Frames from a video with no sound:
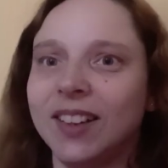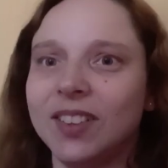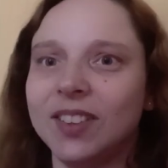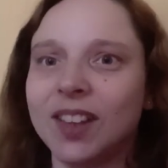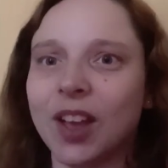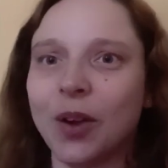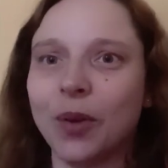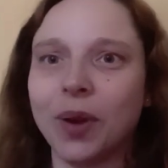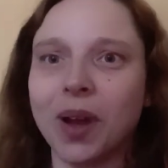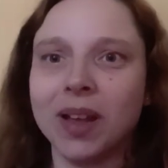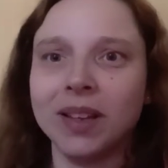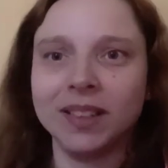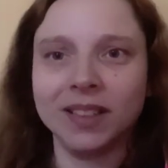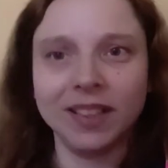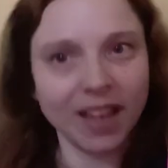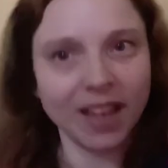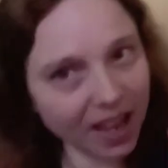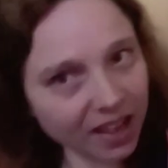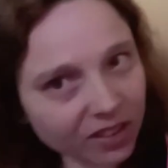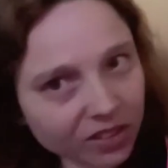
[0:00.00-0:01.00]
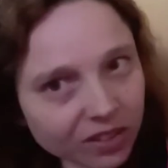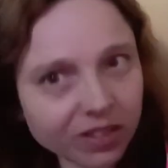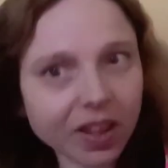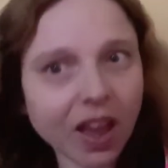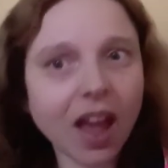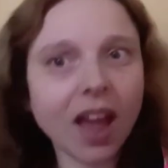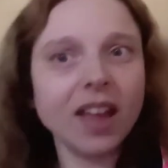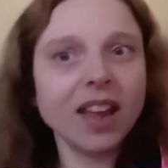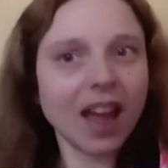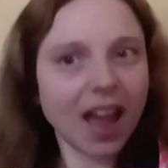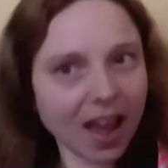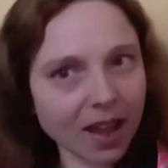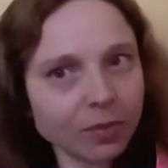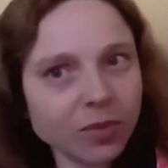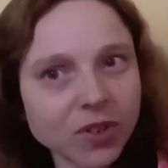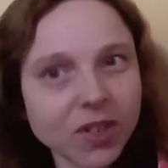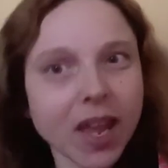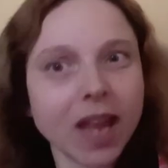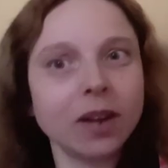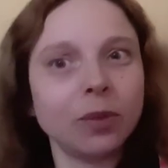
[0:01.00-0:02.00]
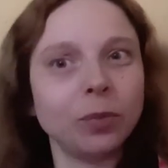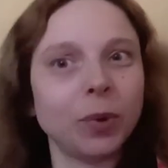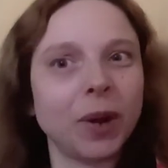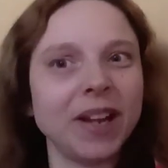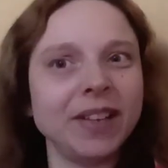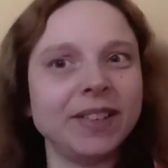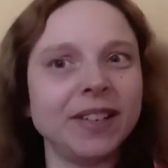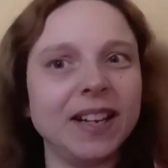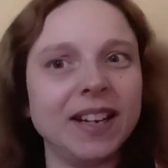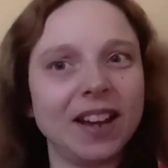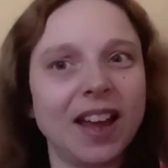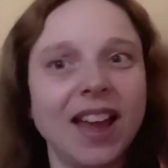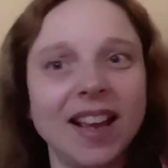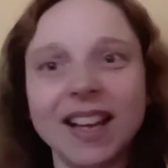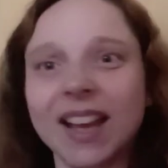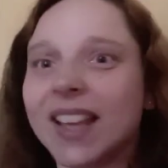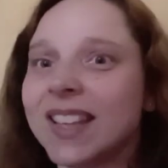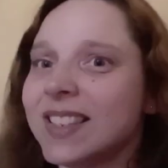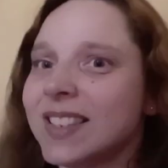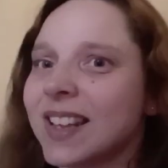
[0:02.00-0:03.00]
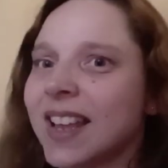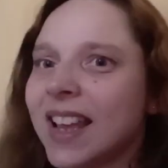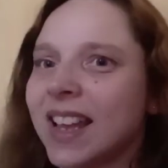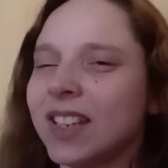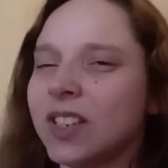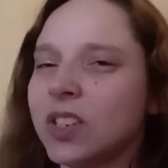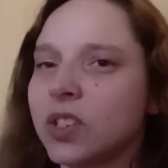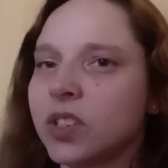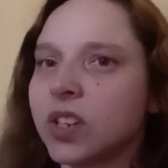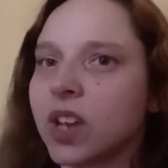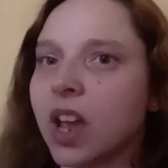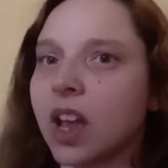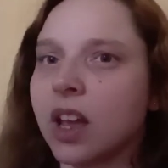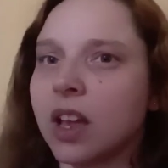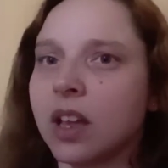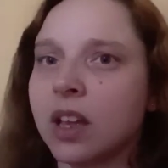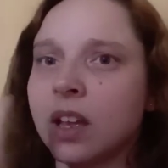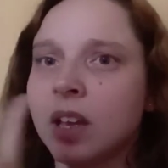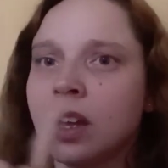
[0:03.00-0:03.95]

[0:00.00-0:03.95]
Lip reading: So yes, I am celebrating, like I said a